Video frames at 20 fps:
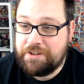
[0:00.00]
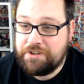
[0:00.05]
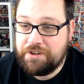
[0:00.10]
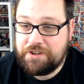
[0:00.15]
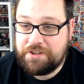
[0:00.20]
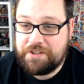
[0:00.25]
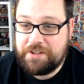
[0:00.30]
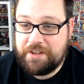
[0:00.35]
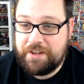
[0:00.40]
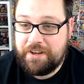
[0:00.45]

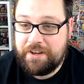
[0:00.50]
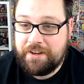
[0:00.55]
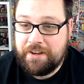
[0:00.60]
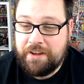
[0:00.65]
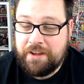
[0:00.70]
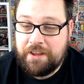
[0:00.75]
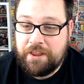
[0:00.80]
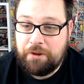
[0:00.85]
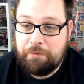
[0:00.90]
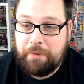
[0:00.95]
just the
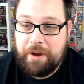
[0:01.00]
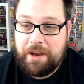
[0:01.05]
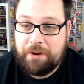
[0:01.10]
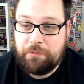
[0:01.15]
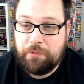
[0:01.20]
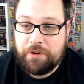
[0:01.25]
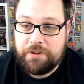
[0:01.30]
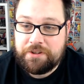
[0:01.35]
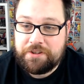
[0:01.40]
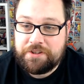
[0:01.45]

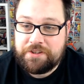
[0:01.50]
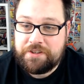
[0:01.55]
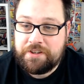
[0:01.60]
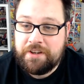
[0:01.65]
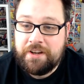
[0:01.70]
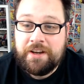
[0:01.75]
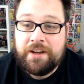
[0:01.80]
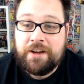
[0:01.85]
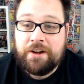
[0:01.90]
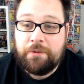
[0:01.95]
main
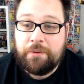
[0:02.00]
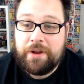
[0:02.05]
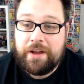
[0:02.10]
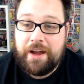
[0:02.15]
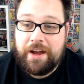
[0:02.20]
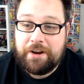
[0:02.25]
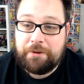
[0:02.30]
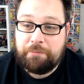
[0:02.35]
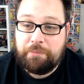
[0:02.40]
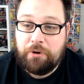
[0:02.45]
ones. We
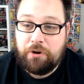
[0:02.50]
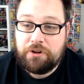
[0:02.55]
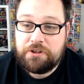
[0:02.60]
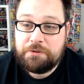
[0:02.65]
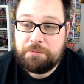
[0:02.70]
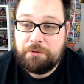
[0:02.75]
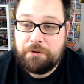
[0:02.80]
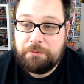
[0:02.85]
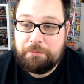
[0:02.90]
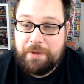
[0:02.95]
had a
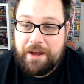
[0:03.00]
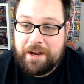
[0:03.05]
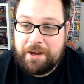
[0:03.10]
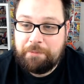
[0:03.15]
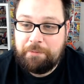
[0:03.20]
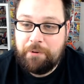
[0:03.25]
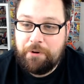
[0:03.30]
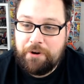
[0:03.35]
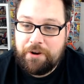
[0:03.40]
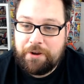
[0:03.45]
portable
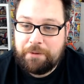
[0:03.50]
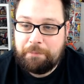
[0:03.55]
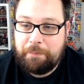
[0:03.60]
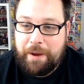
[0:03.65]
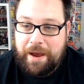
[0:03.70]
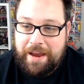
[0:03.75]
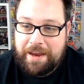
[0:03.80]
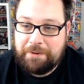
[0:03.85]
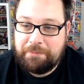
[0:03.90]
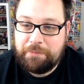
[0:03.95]
mech boy and
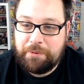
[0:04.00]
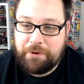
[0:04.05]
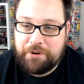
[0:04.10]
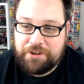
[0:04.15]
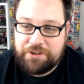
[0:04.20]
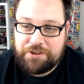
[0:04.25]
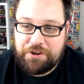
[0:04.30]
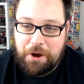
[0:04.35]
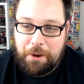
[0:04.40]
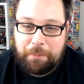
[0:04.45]
pain
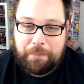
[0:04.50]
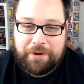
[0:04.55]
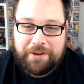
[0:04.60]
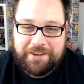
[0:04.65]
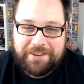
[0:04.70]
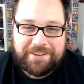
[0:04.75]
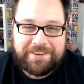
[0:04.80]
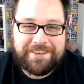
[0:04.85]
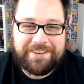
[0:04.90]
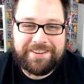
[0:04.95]
boy shop.
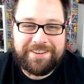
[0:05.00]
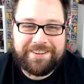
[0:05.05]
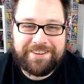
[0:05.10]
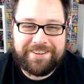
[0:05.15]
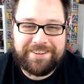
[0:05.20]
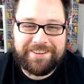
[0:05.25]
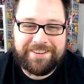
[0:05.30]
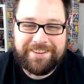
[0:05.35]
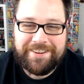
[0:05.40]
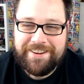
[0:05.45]

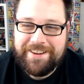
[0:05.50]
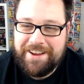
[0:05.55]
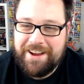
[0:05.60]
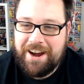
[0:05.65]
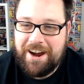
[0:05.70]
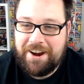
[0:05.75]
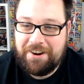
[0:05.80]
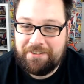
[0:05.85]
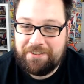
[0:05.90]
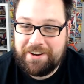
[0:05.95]

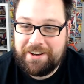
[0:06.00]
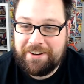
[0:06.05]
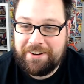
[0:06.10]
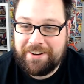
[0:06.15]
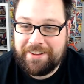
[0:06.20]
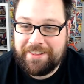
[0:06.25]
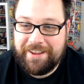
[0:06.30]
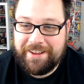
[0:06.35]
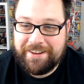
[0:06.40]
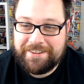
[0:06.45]
I really
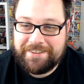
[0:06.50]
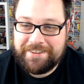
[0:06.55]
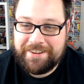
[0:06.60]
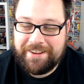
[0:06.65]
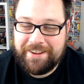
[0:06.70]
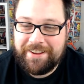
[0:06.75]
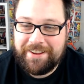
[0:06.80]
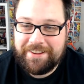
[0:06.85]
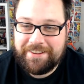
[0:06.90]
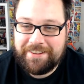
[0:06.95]
that
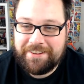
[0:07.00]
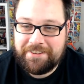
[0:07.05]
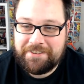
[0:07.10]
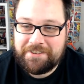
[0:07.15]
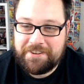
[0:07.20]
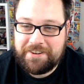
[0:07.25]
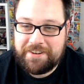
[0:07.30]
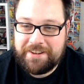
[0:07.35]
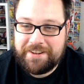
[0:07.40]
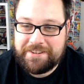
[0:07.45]

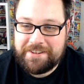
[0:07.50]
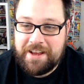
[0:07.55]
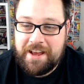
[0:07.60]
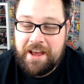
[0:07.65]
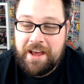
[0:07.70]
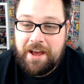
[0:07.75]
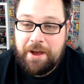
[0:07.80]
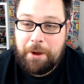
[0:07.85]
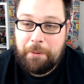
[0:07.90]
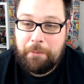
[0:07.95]
those ideas.
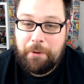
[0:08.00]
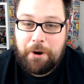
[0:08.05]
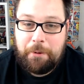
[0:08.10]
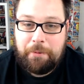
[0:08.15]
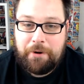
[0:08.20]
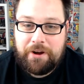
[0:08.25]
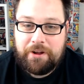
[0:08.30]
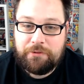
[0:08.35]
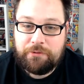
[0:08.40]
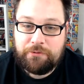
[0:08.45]
A
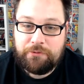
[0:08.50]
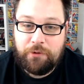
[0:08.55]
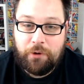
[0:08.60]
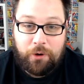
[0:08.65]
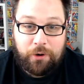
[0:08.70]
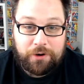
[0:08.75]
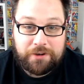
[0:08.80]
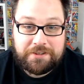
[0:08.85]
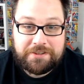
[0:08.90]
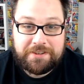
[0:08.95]
mobile
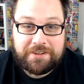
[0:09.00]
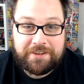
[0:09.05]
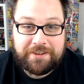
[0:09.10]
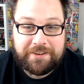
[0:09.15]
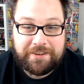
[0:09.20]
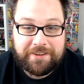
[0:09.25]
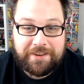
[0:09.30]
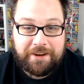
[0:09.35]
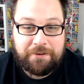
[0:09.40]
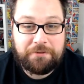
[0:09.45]
fort.
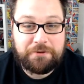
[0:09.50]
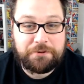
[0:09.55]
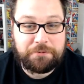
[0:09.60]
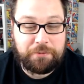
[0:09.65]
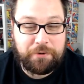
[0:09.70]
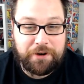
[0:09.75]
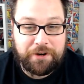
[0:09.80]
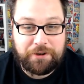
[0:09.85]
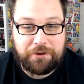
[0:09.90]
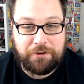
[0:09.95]
That was
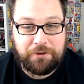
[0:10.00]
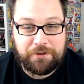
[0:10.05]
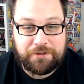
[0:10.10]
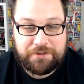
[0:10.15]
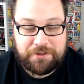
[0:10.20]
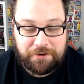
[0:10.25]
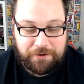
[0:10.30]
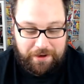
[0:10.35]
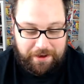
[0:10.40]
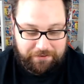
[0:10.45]
pretty cool.
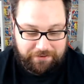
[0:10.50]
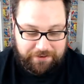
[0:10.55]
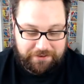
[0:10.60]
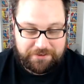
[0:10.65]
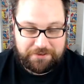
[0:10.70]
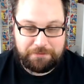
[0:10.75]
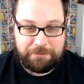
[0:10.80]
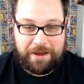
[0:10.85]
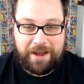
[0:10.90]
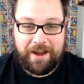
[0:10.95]
So
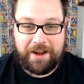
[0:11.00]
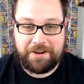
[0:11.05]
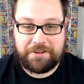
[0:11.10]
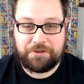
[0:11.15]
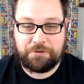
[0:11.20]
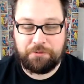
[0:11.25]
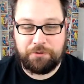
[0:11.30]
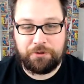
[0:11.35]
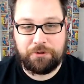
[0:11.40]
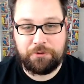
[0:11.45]
having some
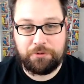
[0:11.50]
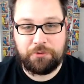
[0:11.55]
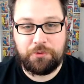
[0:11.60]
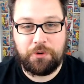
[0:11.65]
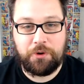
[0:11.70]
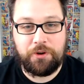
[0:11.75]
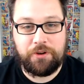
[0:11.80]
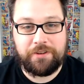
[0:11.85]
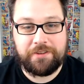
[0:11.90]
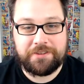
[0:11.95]
actual
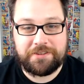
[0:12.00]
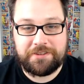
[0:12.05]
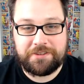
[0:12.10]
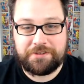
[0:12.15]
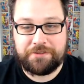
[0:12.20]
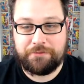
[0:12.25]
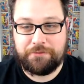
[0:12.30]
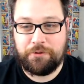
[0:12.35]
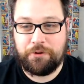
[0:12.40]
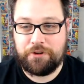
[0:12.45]
walls
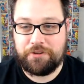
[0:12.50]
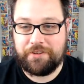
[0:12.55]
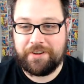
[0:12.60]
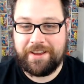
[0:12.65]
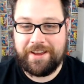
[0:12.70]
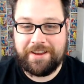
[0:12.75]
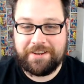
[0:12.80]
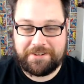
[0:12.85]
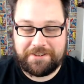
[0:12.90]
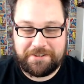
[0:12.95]
and some
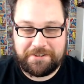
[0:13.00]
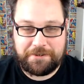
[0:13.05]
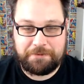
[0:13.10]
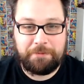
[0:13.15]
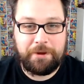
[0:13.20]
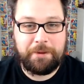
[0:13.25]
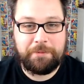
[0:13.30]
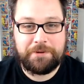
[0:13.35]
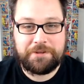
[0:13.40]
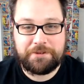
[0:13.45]

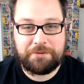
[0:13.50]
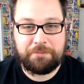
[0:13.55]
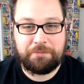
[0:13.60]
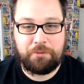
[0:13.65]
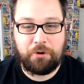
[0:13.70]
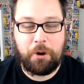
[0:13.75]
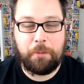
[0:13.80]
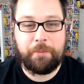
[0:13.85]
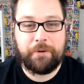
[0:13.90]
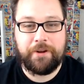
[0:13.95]
fortifications, maybe
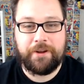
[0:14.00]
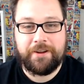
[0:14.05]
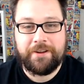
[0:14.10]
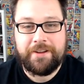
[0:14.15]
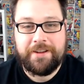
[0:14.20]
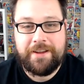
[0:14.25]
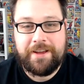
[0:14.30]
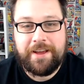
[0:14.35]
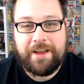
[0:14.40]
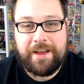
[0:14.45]
some proper
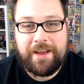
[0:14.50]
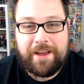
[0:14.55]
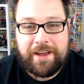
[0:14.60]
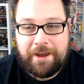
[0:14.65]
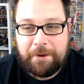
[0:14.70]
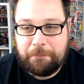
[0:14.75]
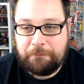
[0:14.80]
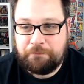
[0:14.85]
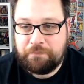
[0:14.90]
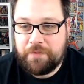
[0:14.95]

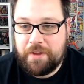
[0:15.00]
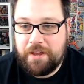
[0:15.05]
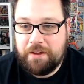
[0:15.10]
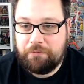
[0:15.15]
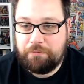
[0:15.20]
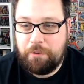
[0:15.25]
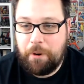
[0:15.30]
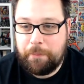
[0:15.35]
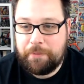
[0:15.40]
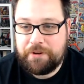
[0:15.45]

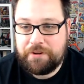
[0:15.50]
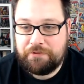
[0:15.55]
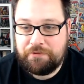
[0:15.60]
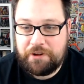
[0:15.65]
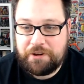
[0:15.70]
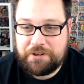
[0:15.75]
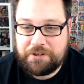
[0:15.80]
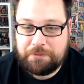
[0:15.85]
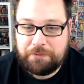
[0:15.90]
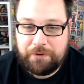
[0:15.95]
proper
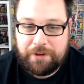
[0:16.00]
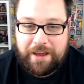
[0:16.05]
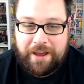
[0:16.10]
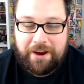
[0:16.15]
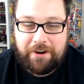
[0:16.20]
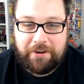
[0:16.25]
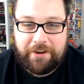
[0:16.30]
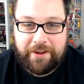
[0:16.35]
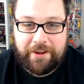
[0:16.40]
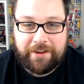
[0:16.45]
defensible
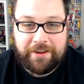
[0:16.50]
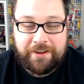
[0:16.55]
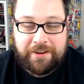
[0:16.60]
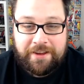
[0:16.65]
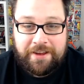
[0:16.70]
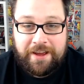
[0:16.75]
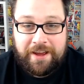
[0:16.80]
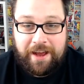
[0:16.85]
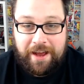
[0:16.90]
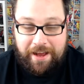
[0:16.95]
area,
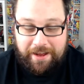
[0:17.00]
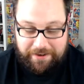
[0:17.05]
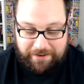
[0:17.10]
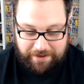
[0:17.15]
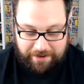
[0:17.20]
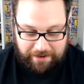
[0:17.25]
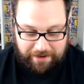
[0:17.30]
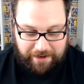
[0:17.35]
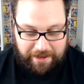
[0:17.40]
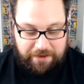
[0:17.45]

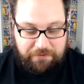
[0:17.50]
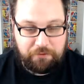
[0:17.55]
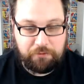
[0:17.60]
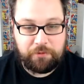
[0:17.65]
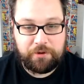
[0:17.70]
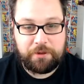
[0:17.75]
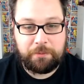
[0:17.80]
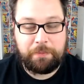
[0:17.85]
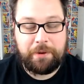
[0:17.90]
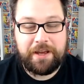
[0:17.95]
and
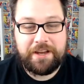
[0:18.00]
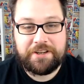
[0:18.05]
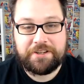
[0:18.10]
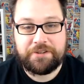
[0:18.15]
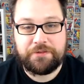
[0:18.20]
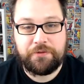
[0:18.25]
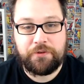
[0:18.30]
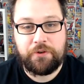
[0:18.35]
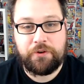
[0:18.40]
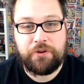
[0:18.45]
even with a
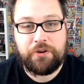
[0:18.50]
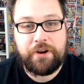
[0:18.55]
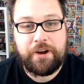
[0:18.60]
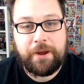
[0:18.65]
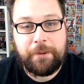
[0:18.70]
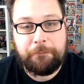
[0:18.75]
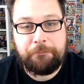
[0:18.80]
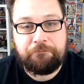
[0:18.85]
place for